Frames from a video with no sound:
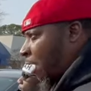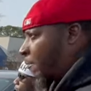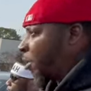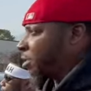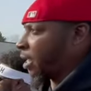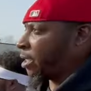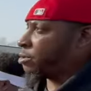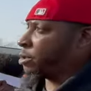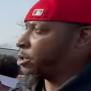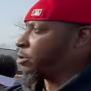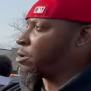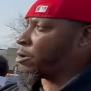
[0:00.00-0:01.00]
How much
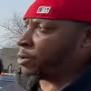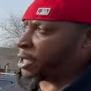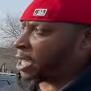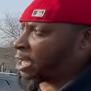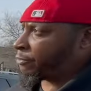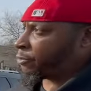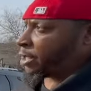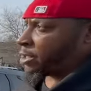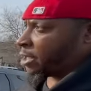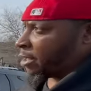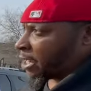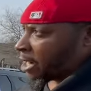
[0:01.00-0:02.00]
hatred you know we got for each
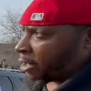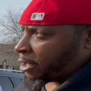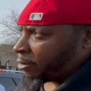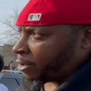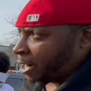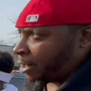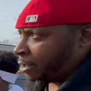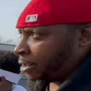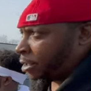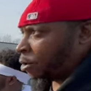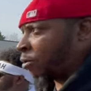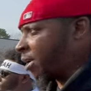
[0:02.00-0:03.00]
other out here, right?
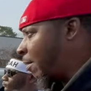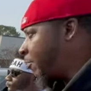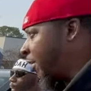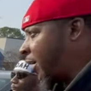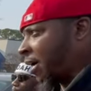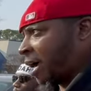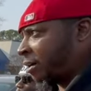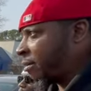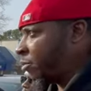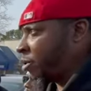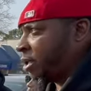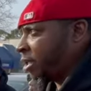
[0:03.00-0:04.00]
Don't that plague our
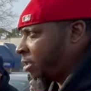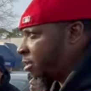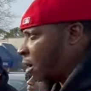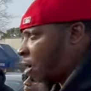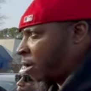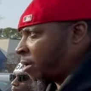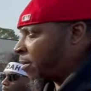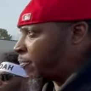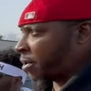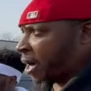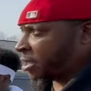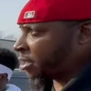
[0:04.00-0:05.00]
communities, all in the
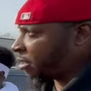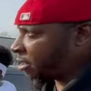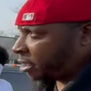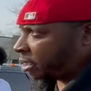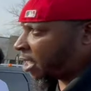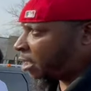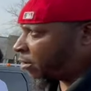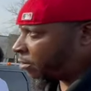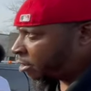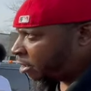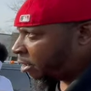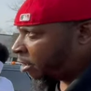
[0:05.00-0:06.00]
projects, in the ghettos?
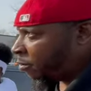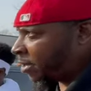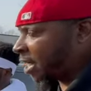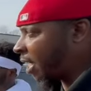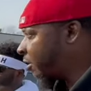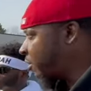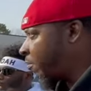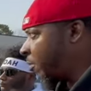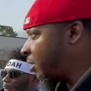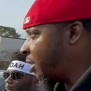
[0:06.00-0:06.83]
We got so much